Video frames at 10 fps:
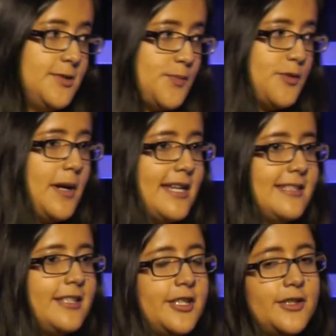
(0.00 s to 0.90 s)
is
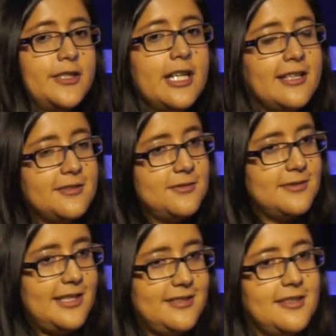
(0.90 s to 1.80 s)
providing here, and
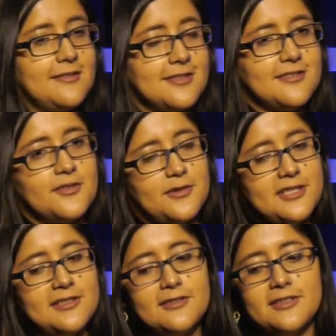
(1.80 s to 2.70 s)
that's
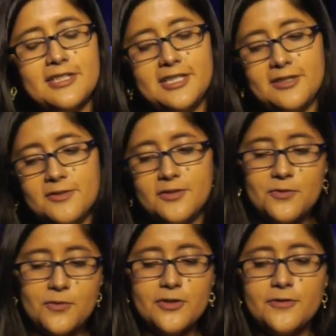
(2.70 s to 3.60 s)
the
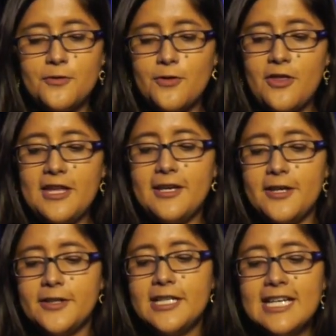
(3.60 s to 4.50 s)
wonderful thing
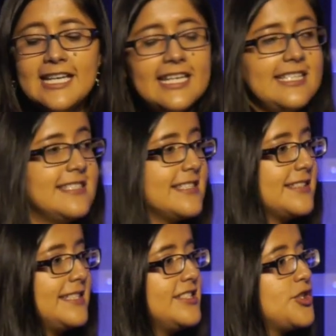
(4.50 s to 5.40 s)
here, is
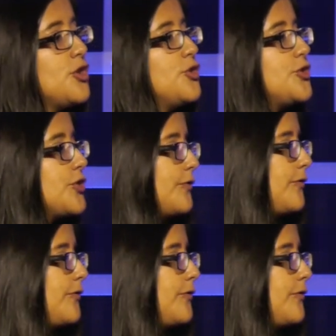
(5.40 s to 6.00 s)
this solution